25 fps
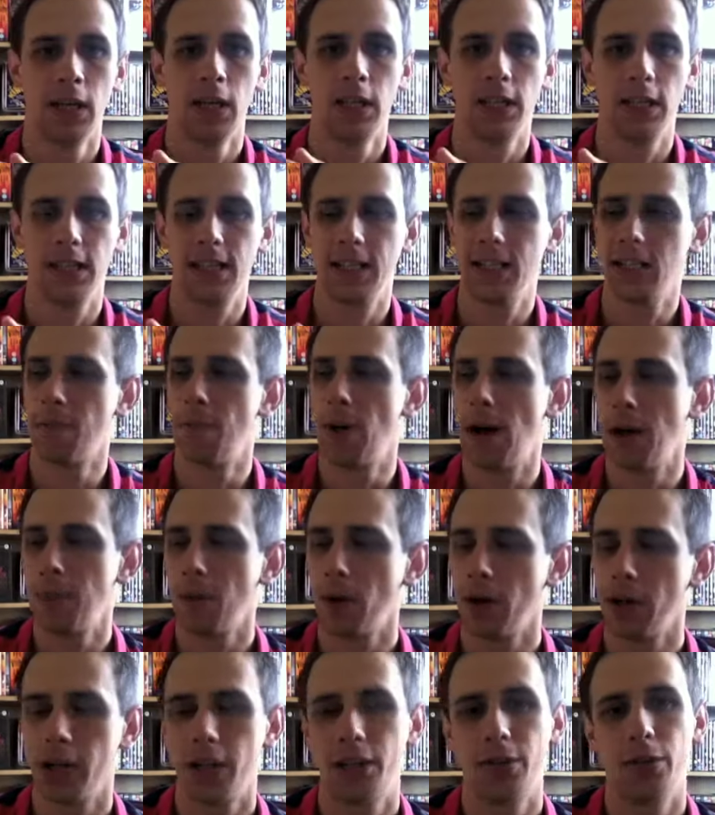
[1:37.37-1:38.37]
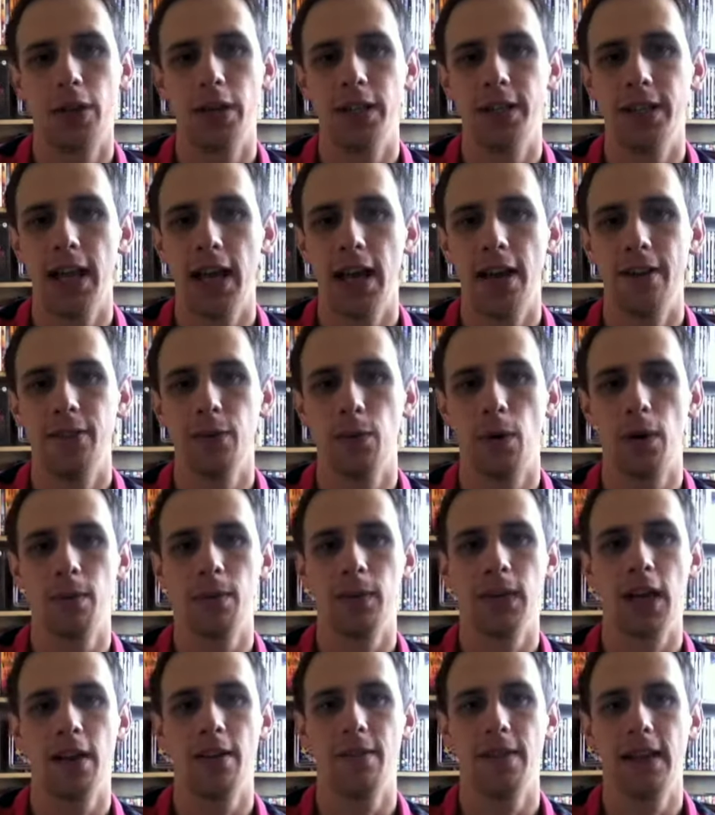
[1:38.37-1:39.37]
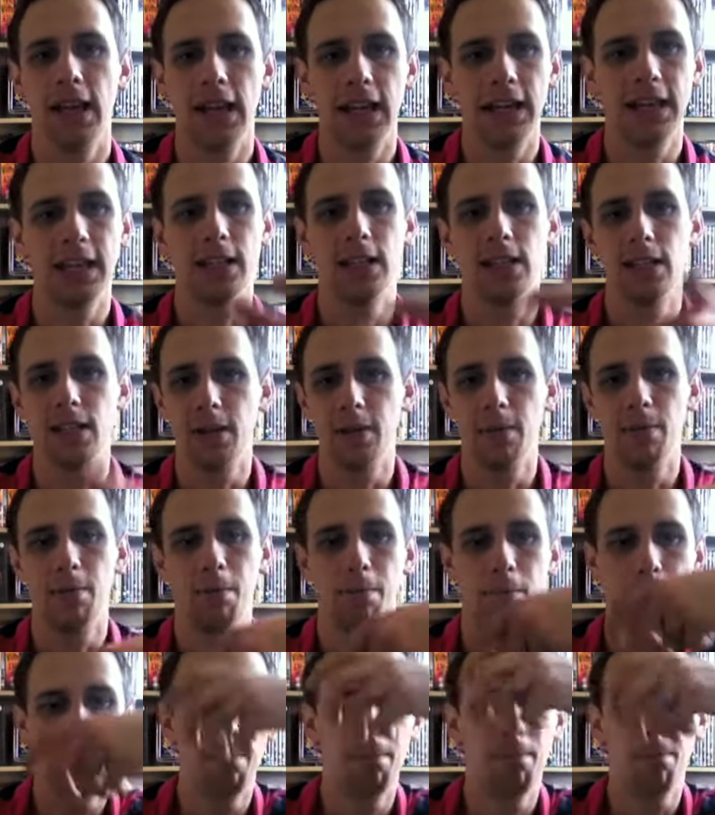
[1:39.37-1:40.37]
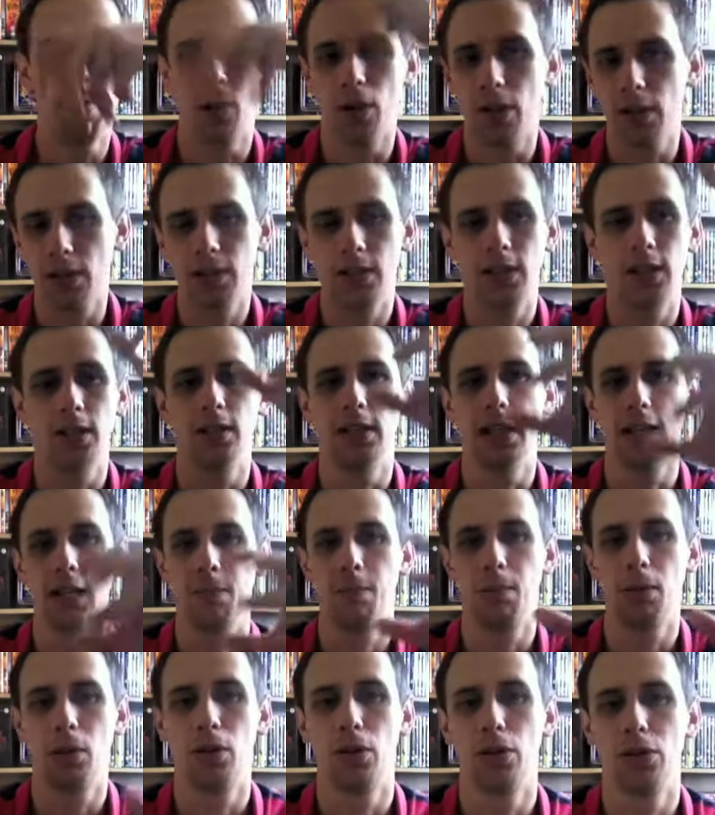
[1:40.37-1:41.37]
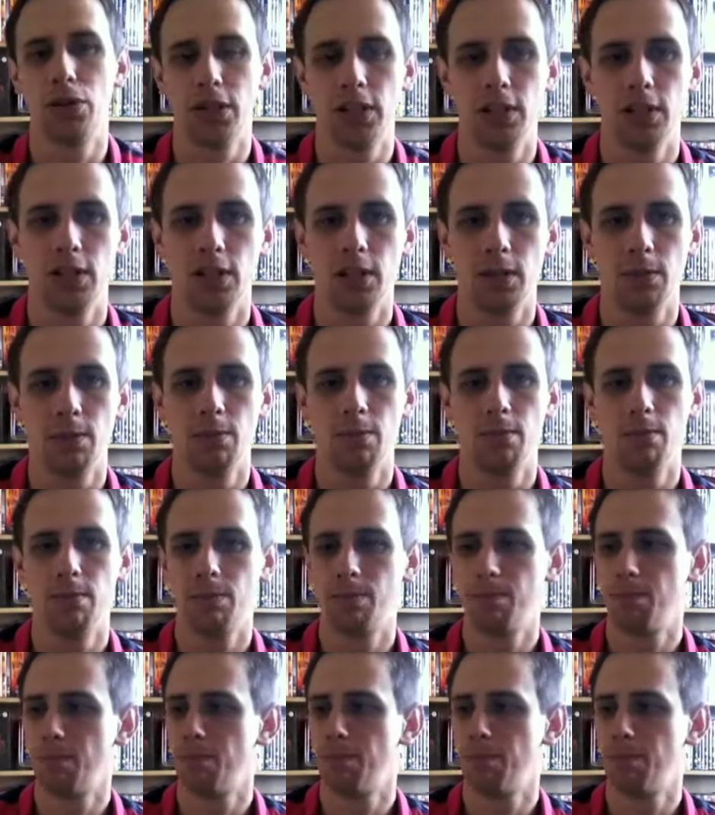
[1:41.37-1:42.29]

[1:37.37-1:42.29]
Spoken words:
this is the bad boy to throw in there if you want kind of aliens and bullets and explosions and